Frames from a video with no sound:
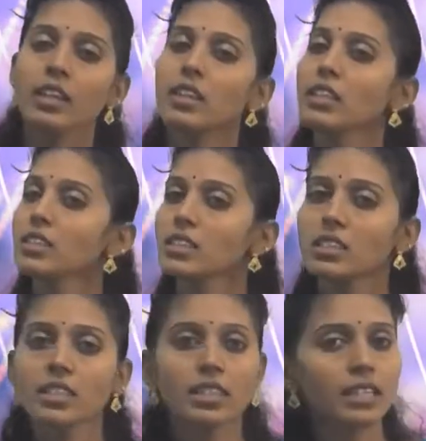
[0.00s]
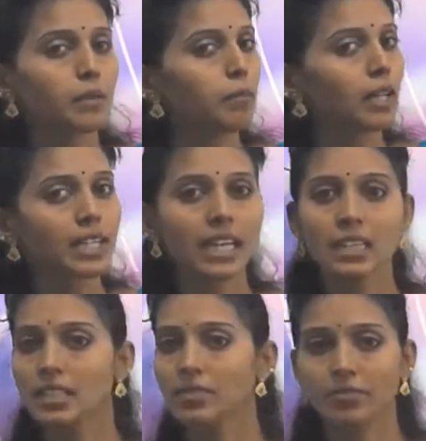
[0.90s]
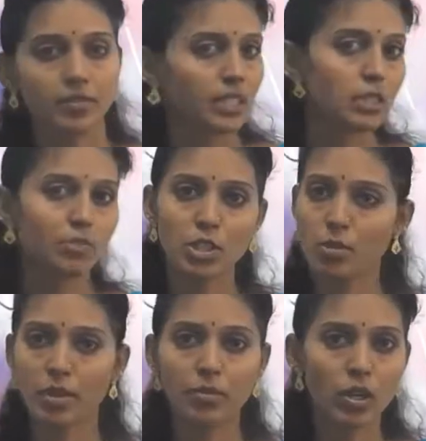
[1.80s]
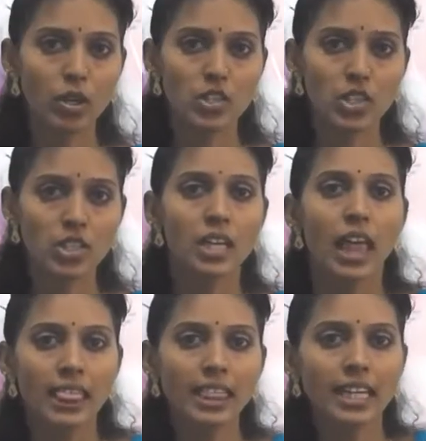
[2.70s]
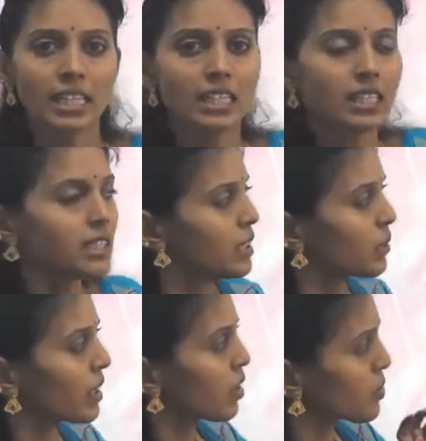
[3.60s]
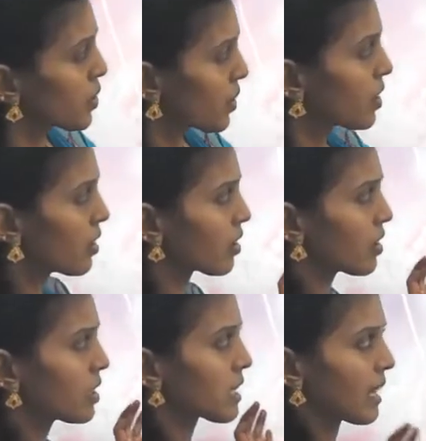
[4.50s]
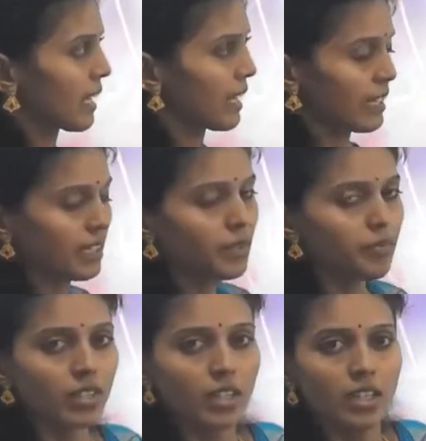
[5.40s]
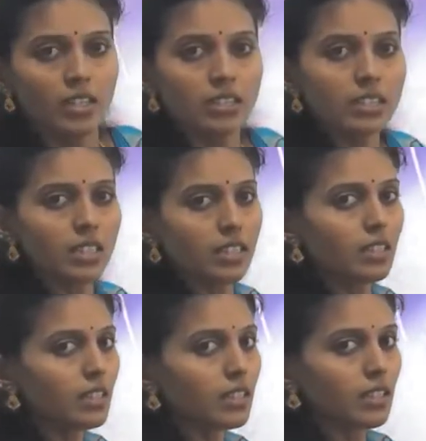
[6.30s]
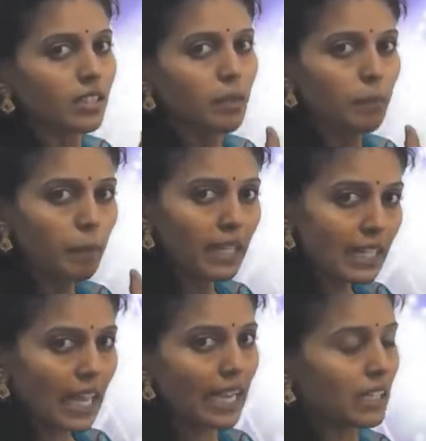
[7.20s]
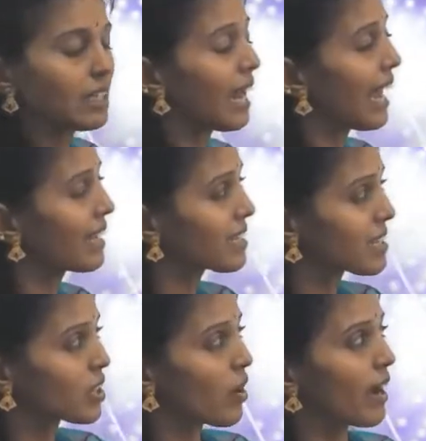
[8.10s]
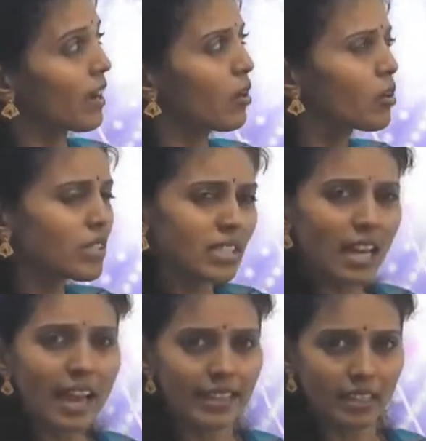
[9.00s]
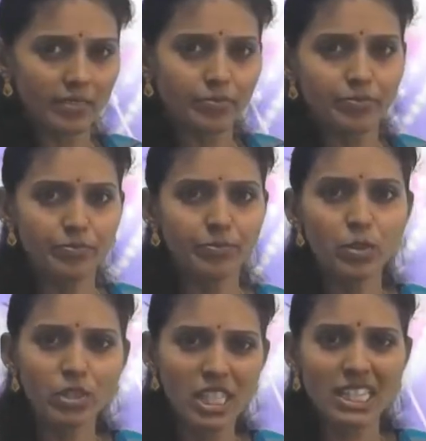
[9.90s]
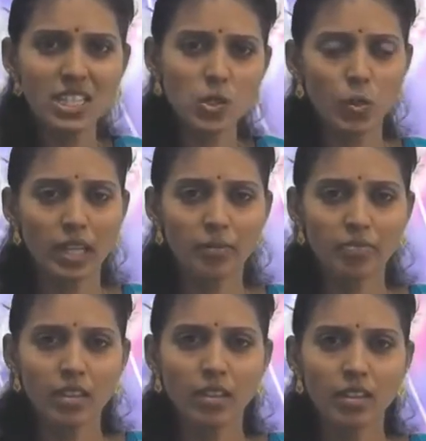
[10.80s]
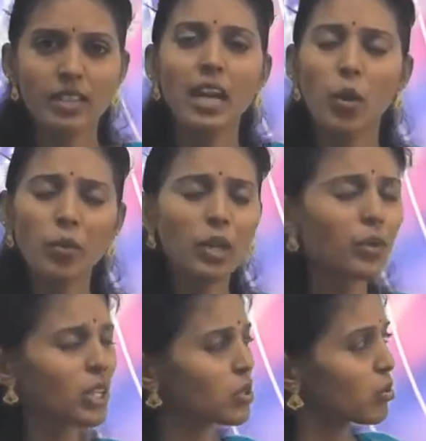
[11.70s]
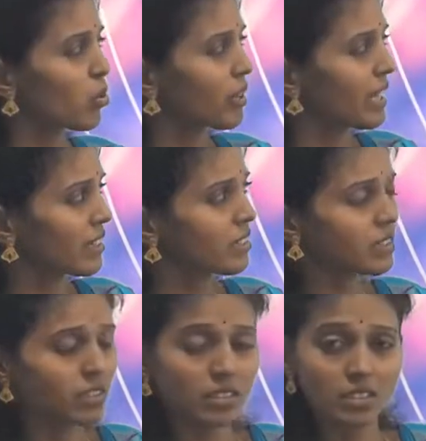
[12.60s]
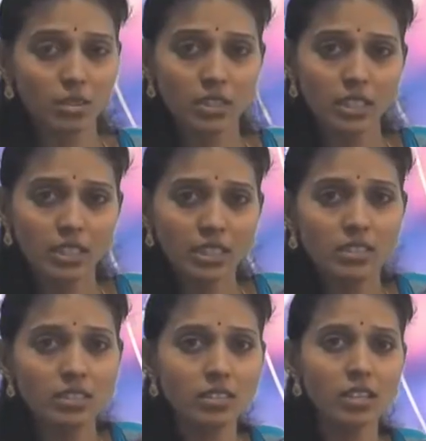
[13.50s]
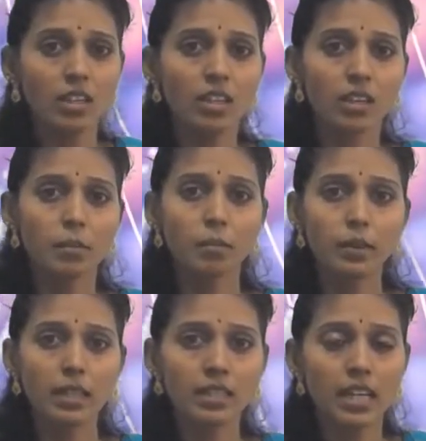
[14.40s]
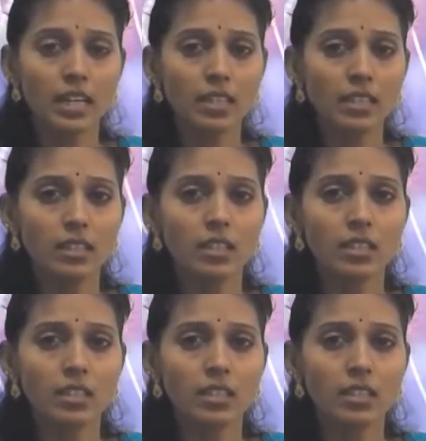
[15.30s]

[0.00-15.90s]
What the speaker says: 360 degree complete angle, its measurement will not change. Then see, you can observe here on this slide here. See, complete angle and 0 angle looks alike, no changes only. Then how will you get to know that is 0 degree and this is complete angle?